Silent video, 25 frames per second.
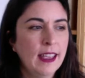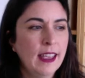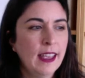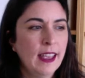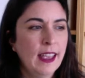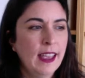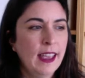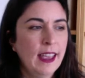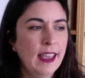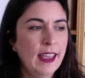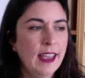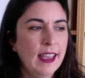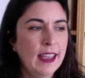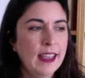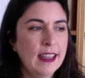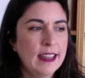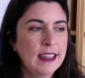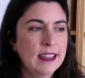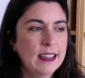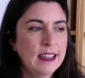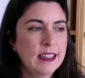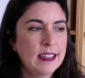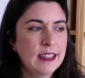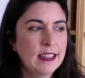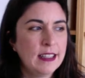
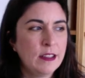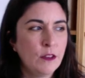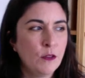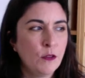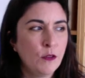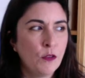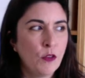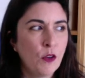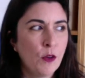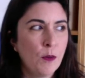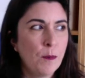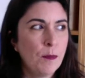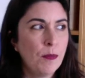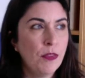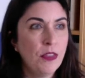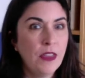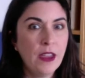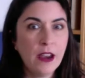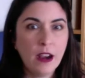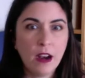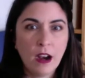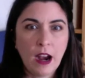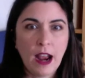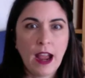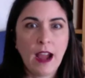And from
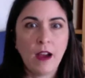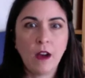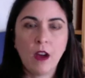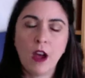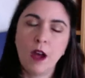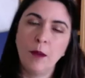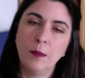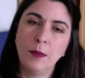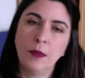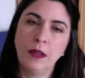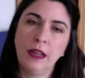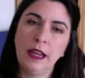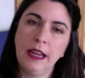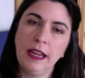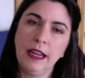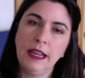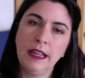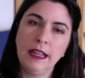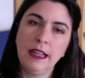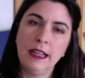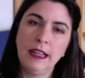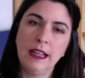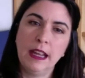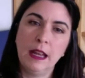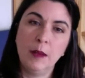there, how
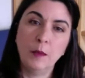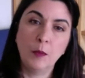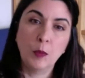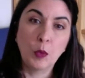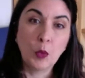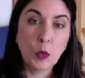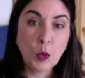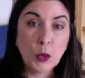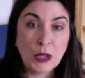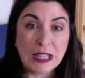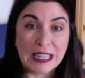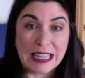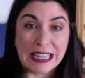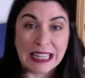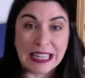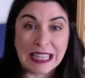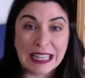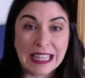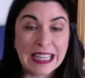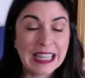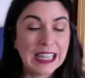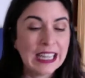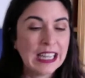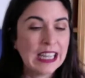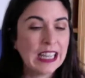complicated and
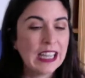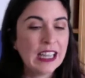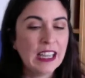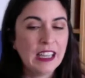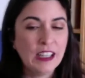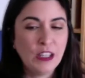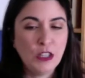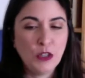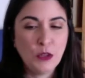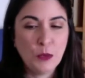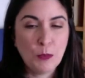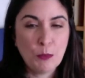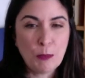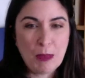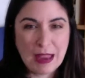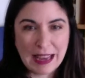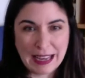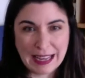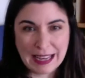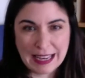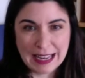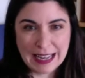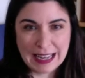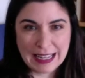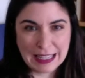pretty you make
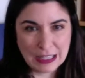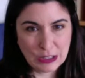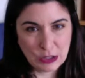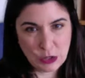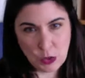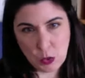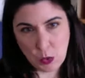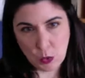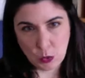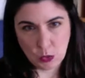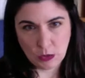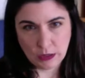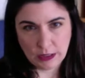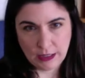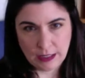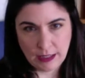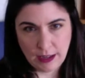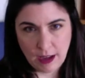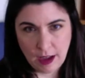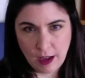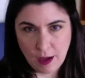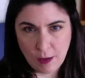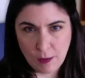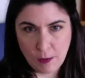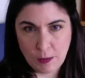it is totally
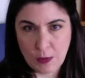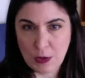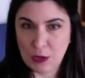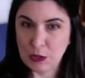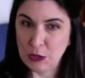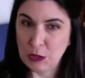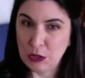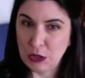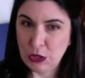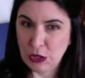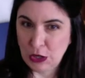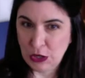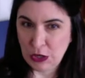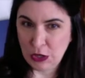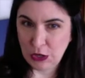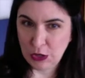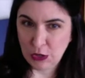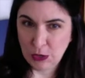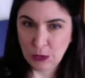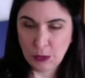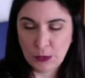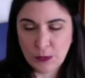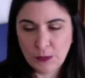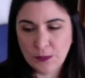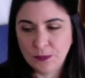up to you.